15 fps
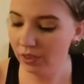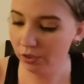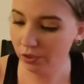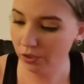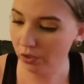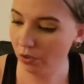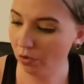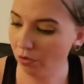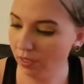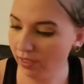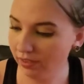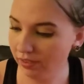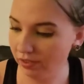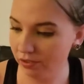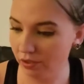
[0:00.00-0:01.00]
So
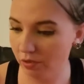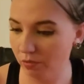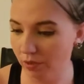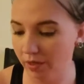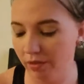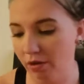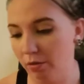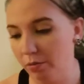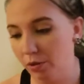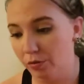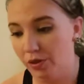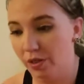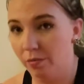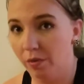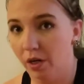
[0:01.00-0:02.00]
let's start with our protein